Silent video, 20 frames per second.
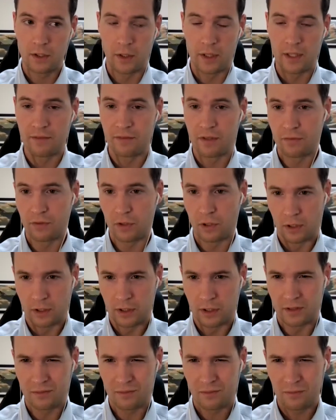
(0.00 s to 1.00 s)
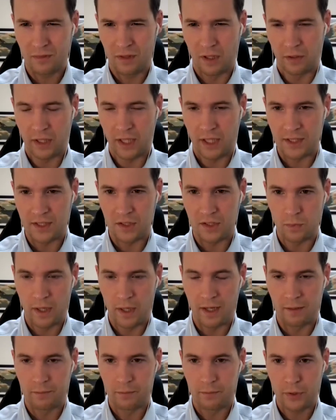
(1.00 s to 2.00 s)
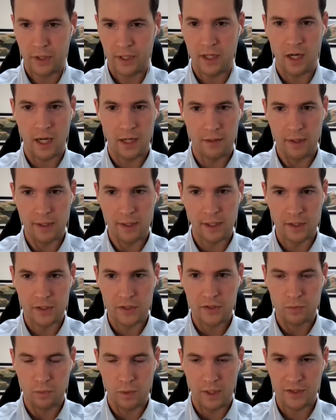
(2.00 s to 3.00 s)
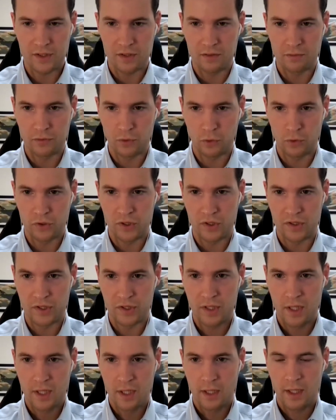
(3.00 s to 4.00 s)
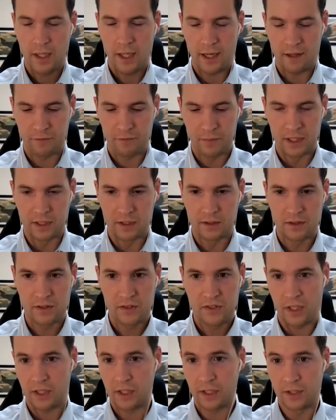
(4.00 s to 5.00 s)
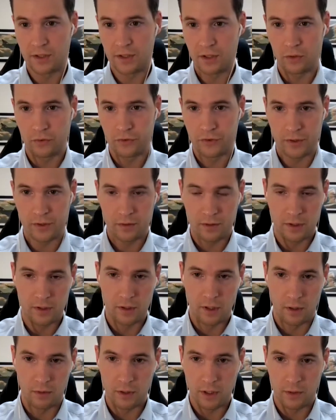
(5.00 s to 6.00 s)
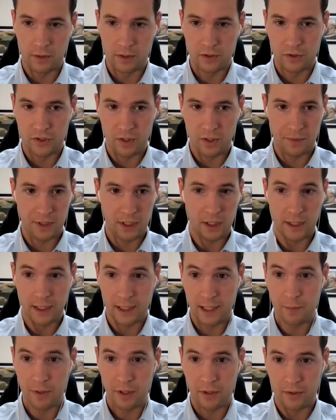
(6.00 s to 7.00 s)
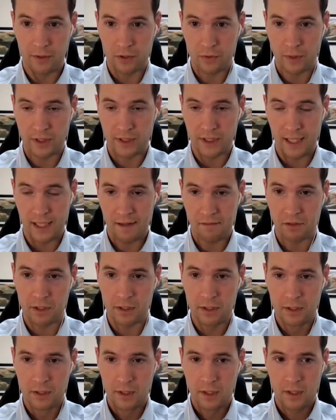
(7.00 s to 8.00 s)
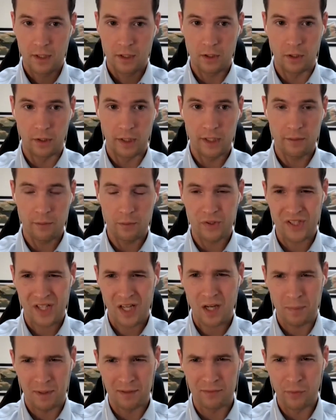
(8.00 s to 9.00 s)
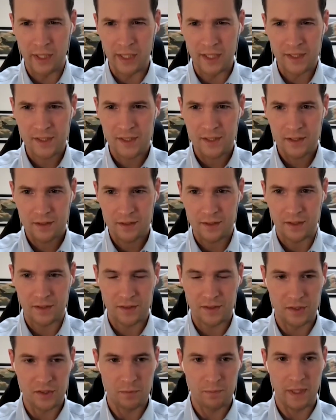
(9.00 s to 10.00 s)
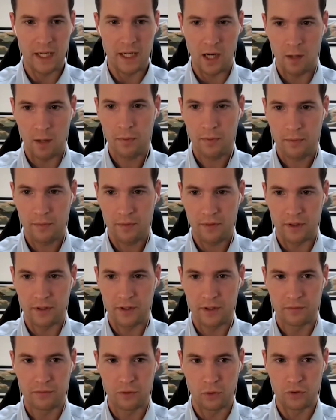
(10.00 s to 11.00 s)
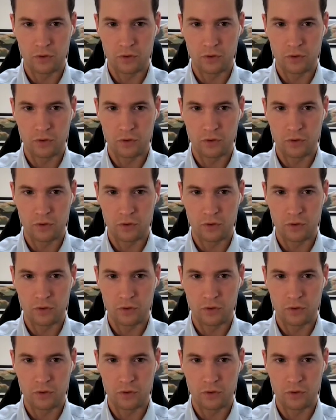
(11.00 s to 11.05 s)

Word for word: Even if you look at cases where pretty high readiness Western forces have been suddenly told, go and do something like Libya in 2011. It was a couple of weeks to spin up the